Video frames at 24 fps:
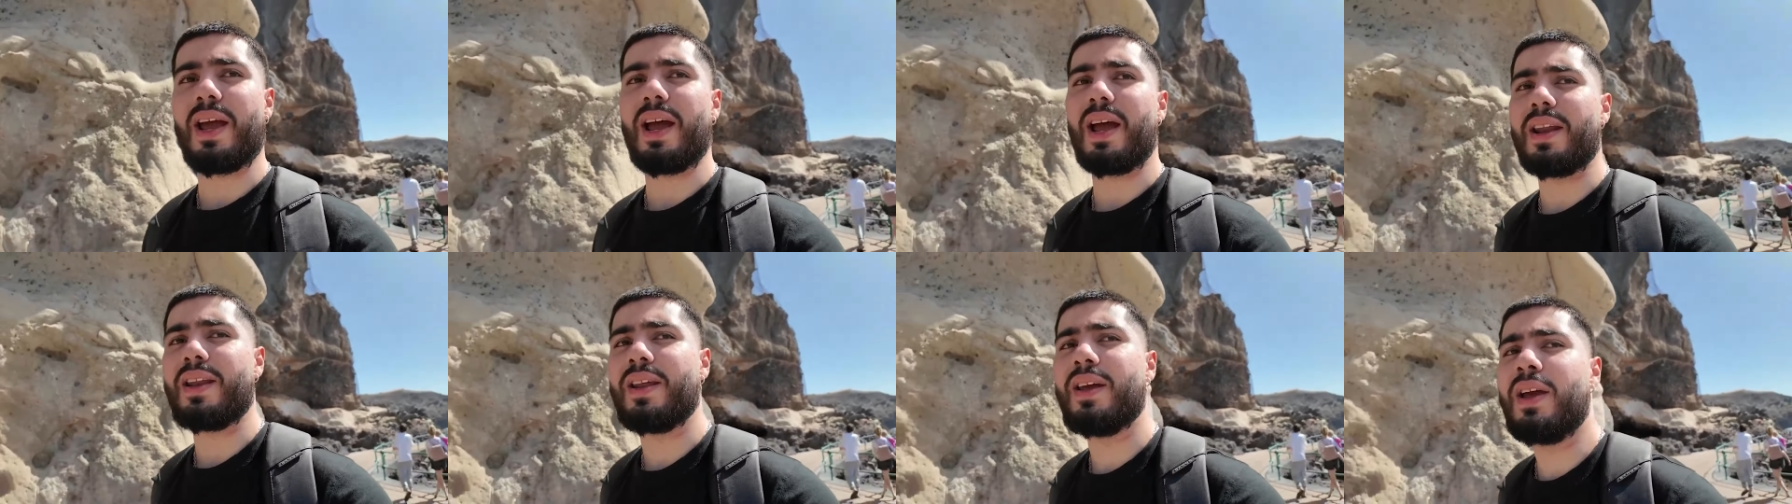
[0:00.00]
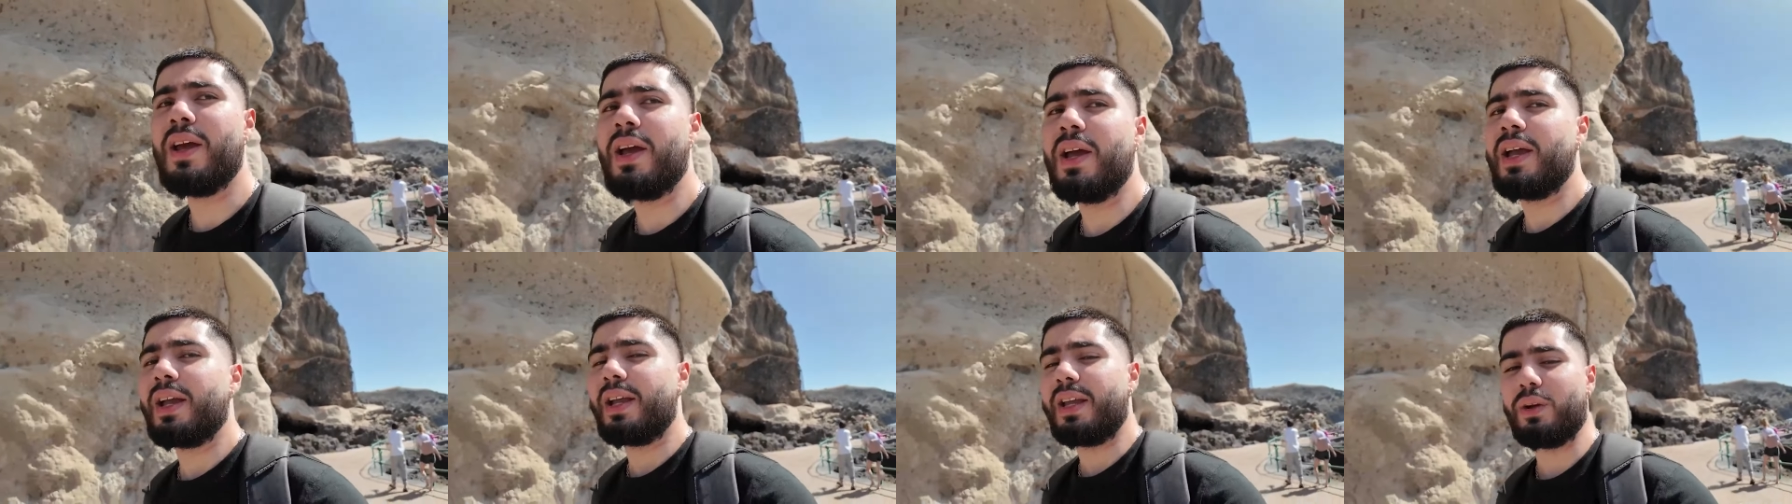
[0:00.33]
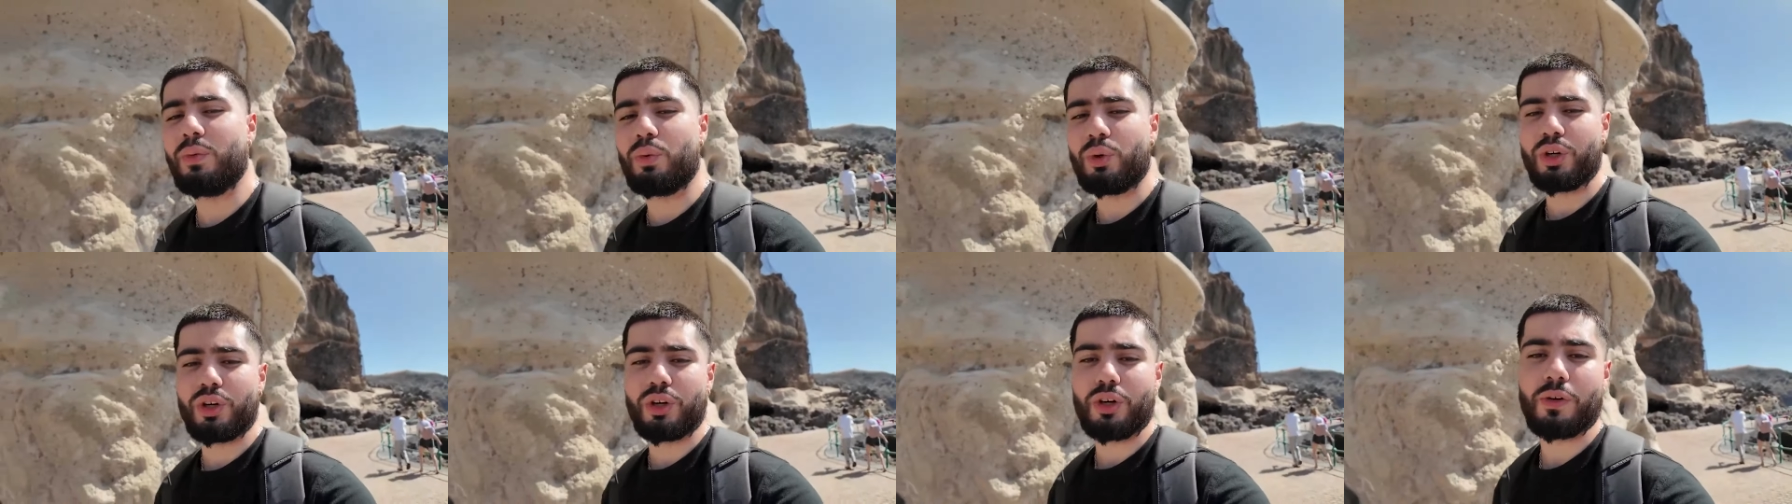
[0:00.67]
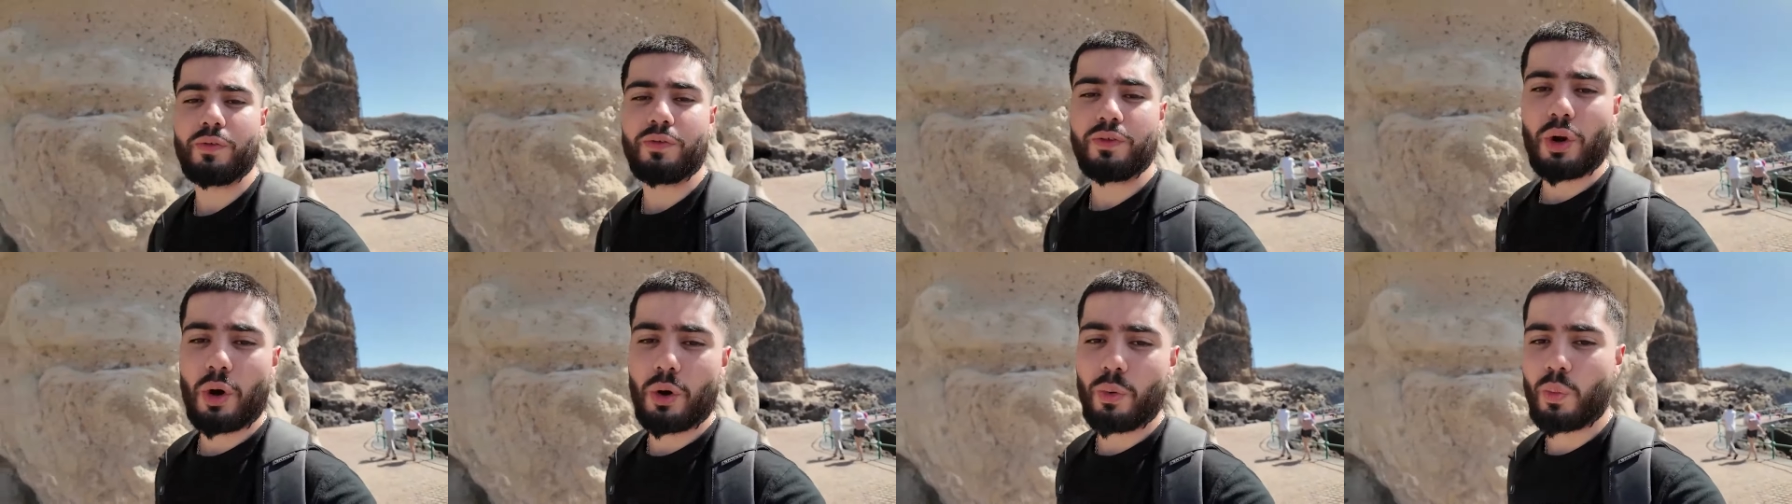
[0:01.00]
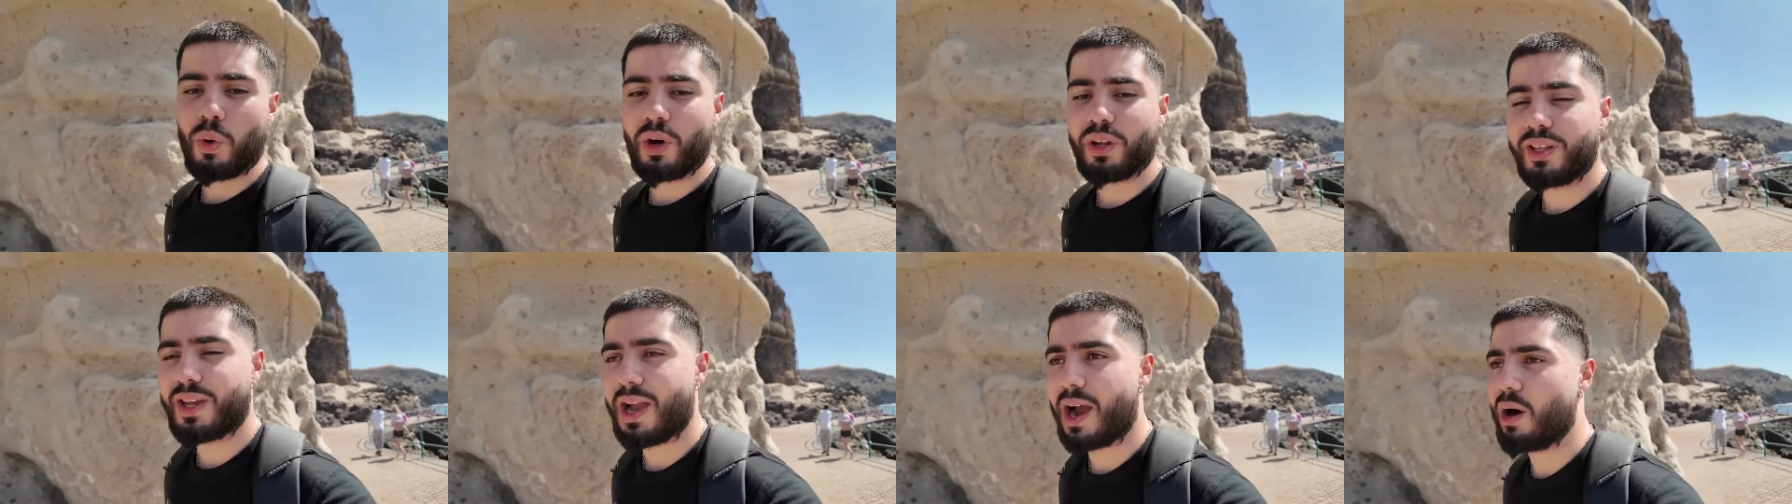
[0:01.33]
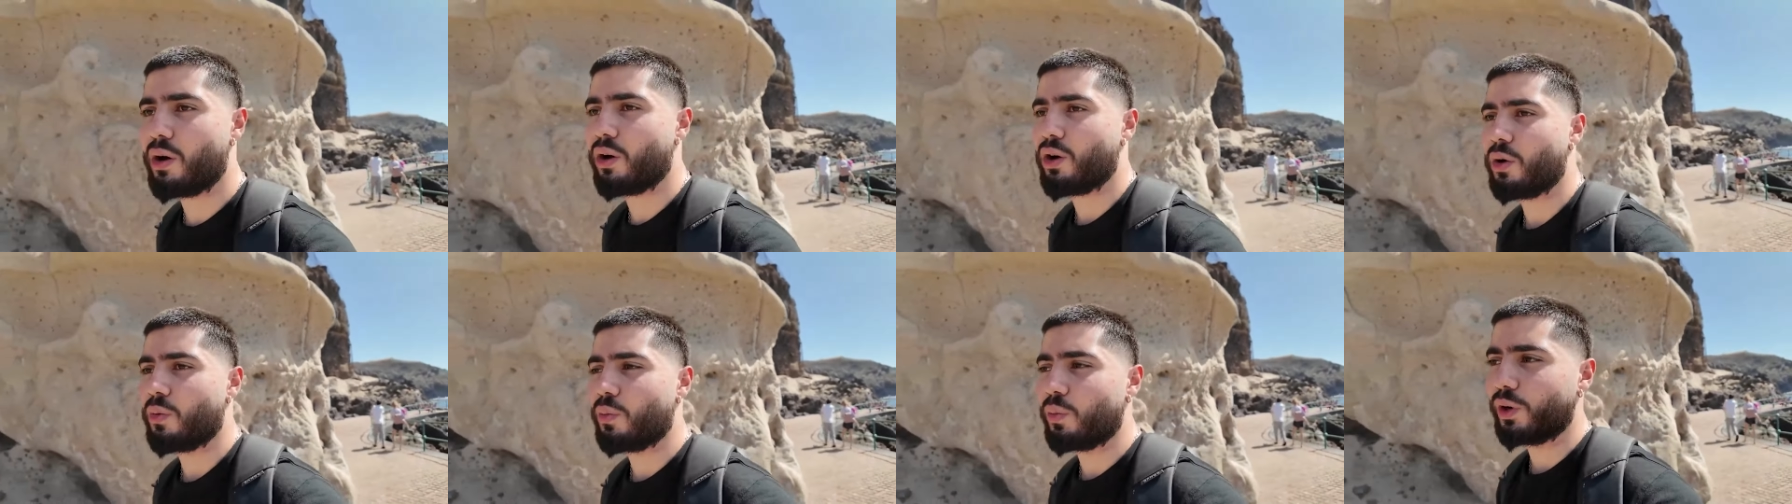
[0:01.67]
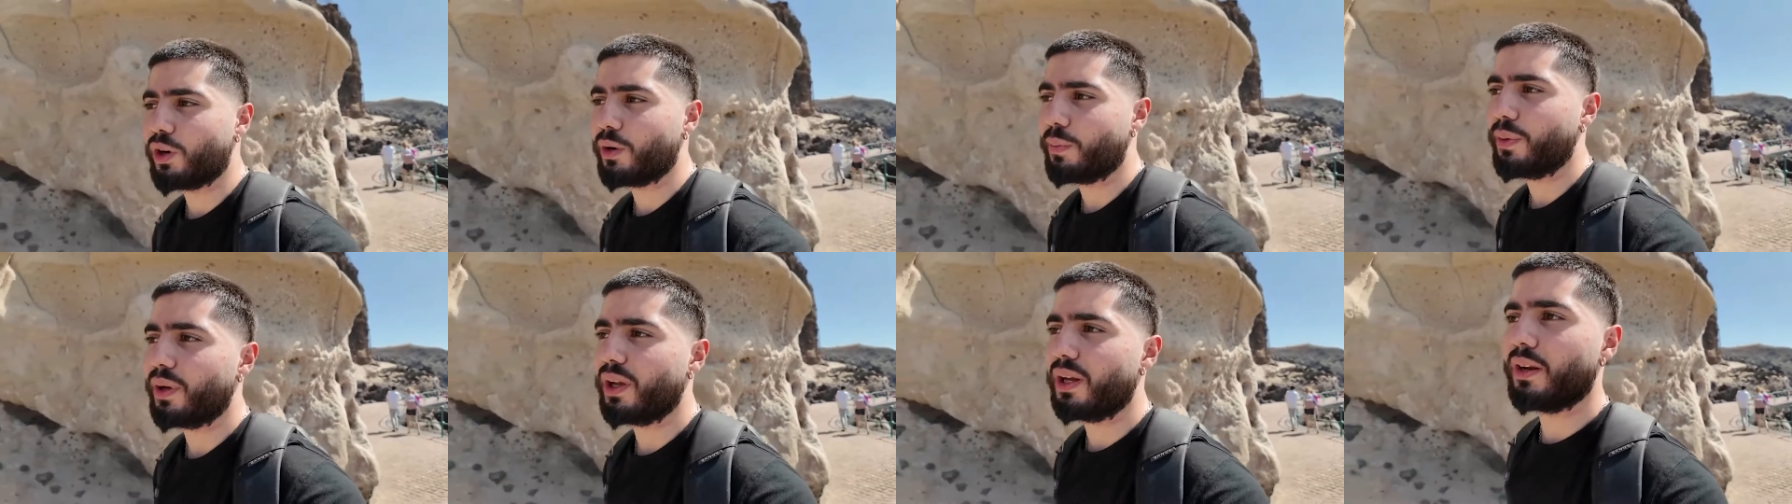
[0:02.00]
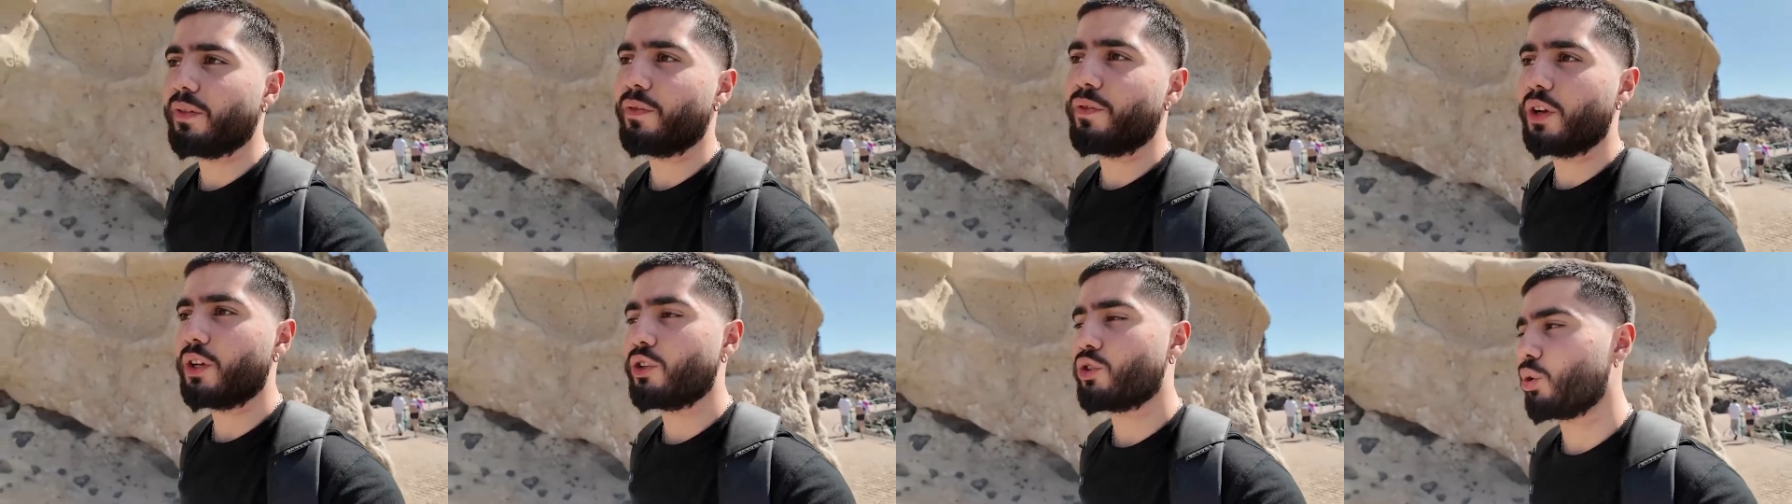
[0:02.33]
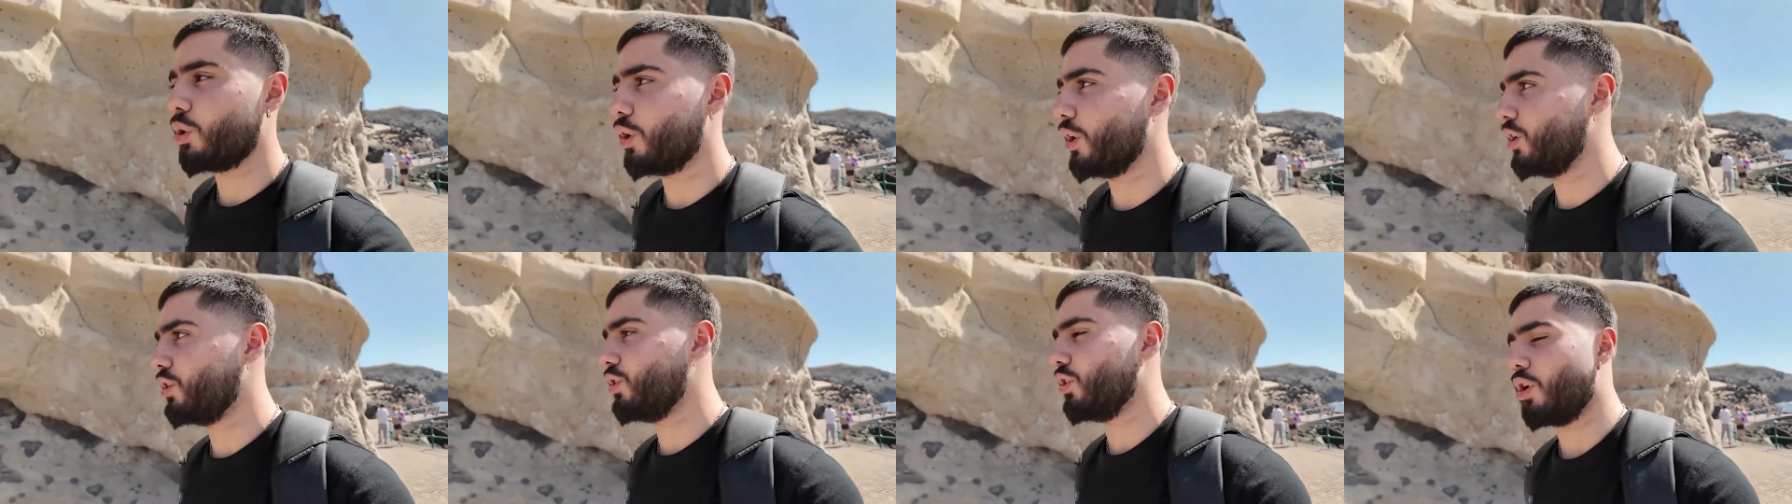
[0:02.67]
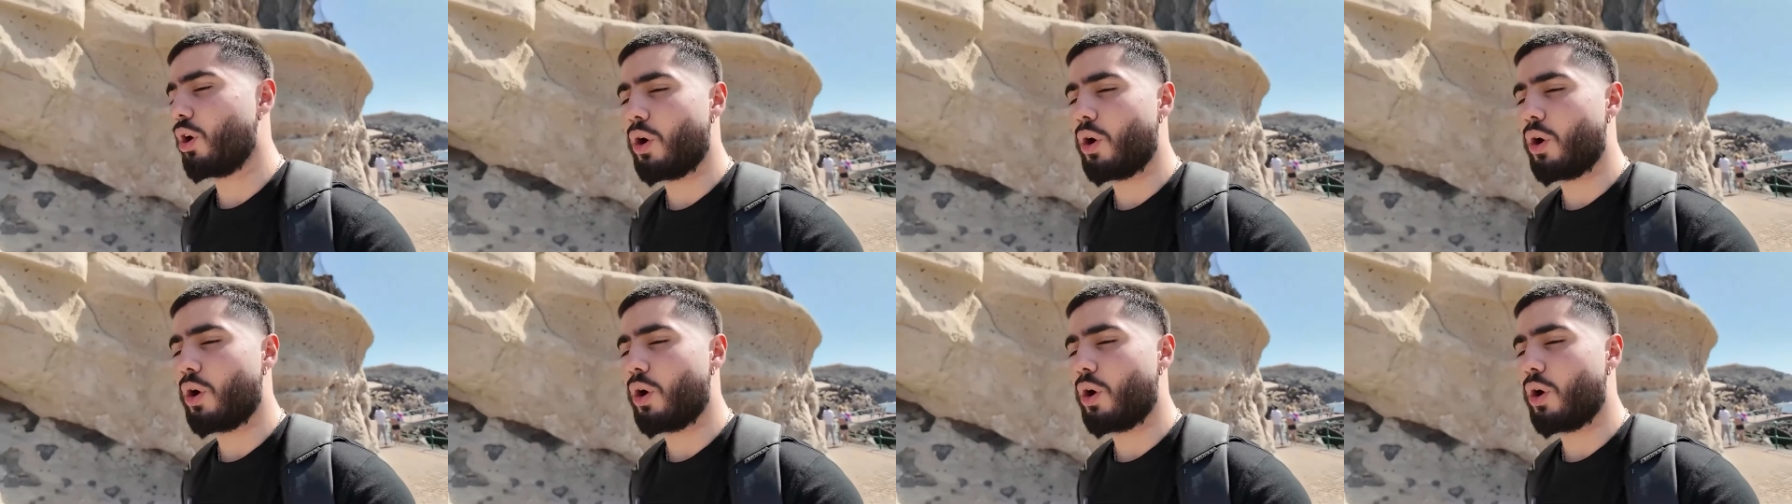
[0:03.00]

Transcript: And he wouldn't have known what the outcome would have been if he joined,